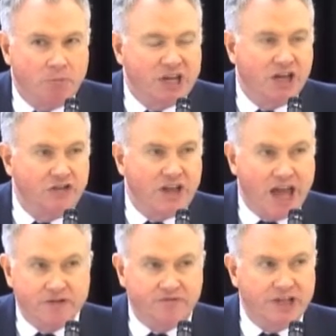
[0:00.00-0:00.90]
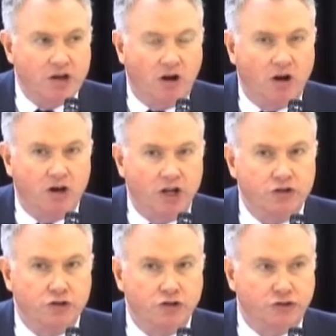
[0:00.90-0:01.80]
Because FDR
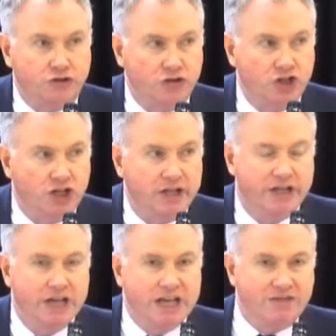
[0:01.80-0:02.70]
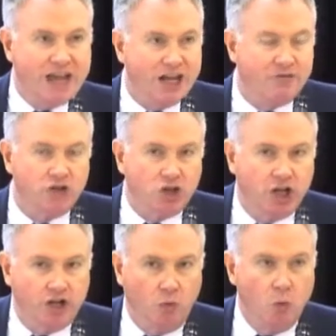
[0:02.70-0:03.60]
understood that if you're
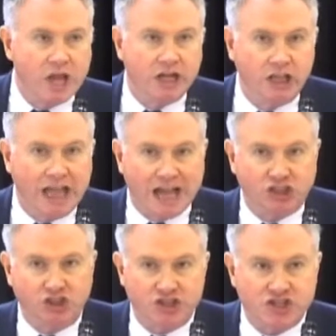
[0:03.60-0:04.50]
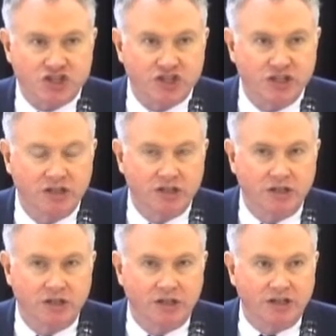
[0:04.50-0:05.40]
going to win elections,
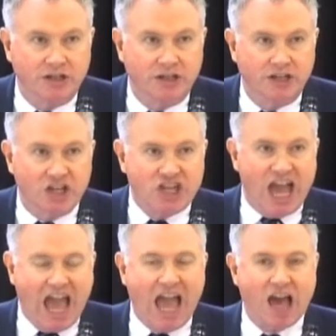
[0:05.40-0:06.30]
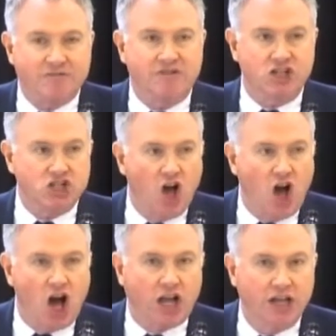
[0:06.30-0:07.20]
you have to
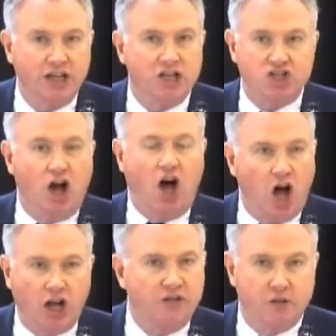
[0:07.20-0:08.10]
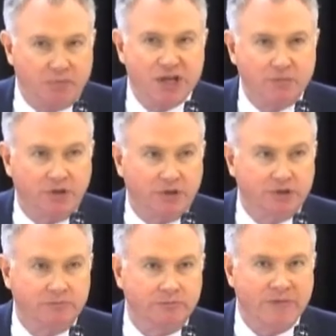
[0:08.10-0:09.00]
talk to all of the people.
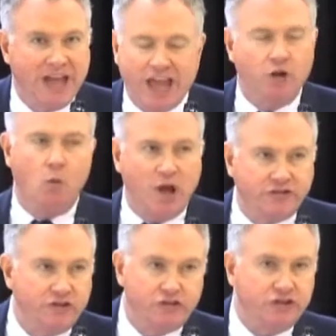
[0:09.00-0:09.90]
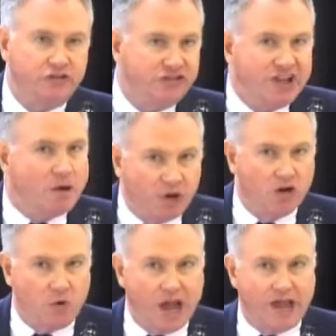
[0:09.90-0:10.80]
And it wasn't just
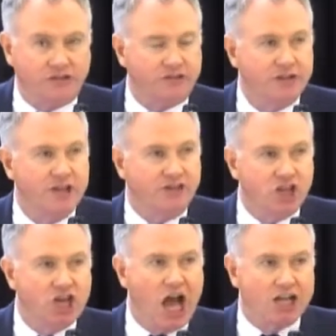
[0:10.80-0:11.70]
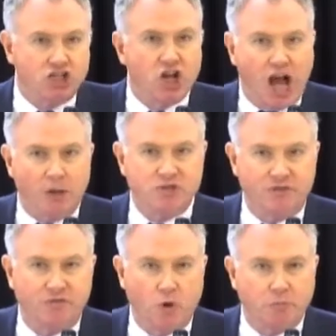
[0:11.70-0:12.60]
Democrats that got jobs
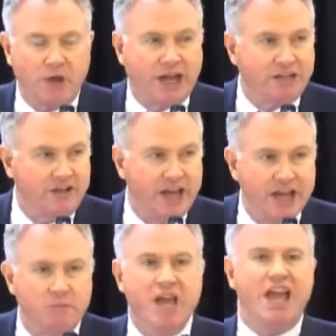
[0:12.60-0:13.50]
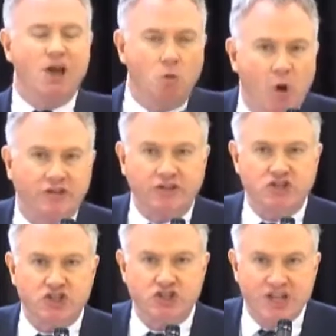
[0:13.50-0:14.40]
at Fort Peck Dam. It wasn't
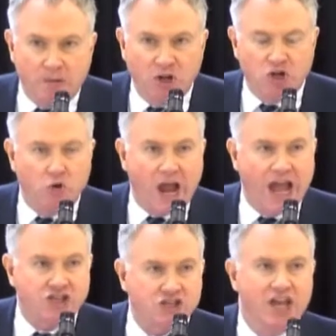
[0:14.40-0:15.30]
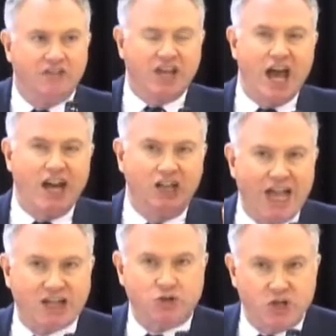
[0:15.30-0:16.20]
just Democrats that got
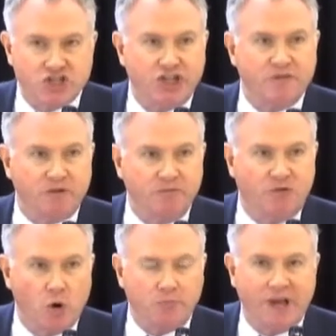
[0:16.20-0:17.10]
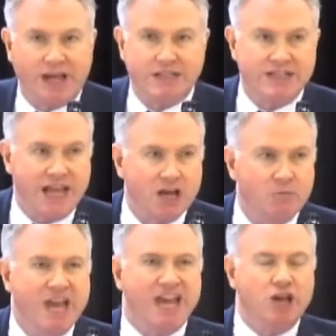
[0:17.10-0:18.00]
electricity from Fort Peck
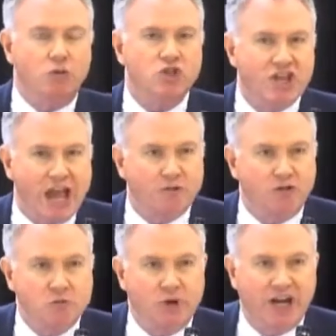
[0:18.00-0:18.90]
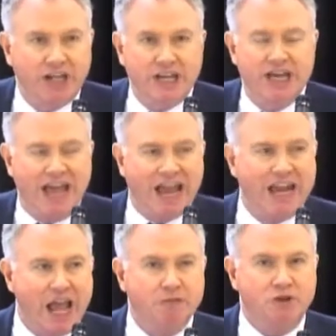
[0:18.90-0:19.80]
Dam. It was everybody,
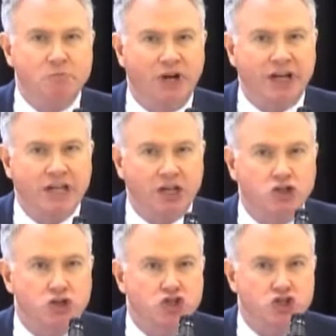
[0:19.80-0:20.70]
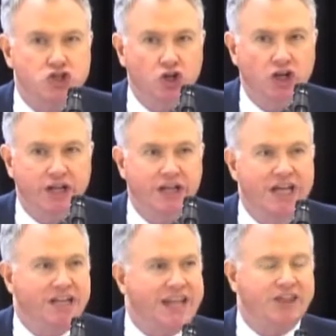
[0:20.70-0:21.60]
and everybody understood
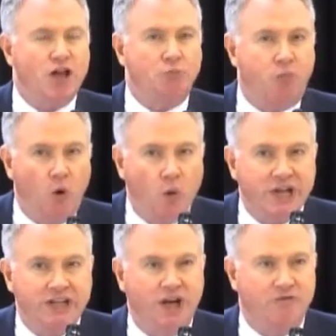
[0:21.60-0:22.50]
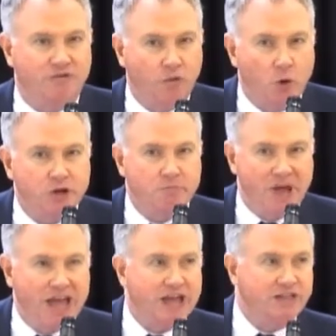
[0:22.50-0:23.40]
that the point of Fort
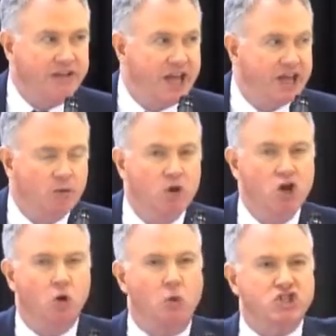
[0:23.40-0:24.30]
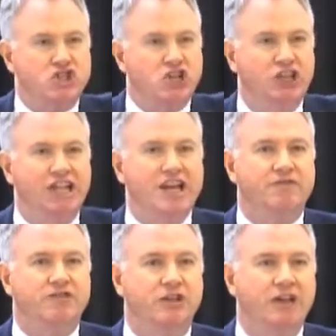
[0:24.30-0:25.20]
Peck Dam was to
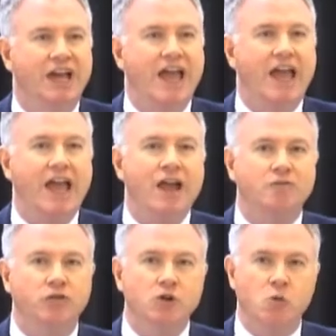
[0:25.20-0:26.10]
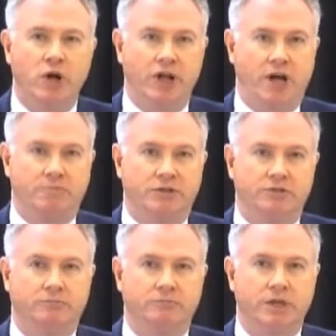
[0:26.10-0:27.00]
lift everyone up.
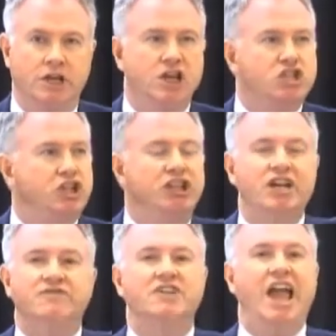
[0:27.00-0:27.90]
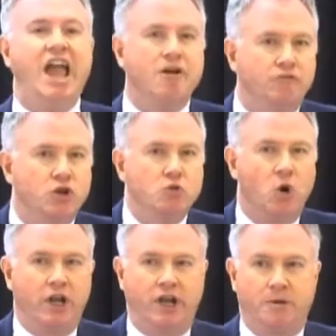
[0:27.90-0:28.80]
To lift
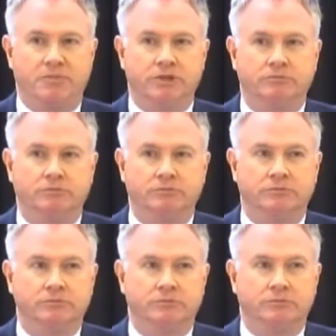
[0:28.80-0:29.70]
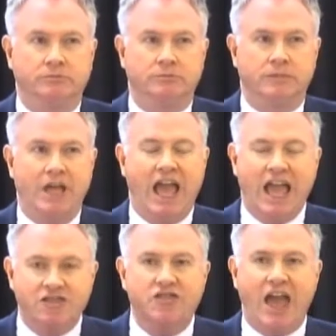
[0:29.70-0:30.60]
everyone up.
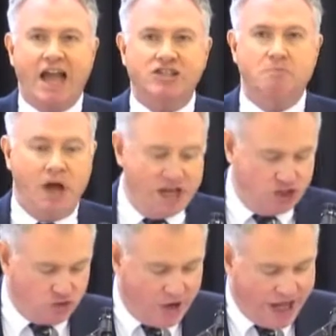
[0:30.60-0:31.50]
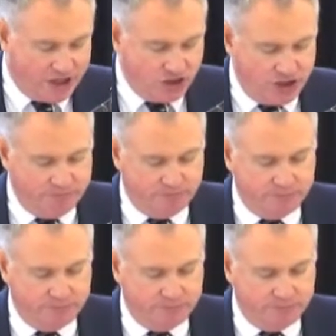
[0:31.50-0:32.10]
And that's my strategy.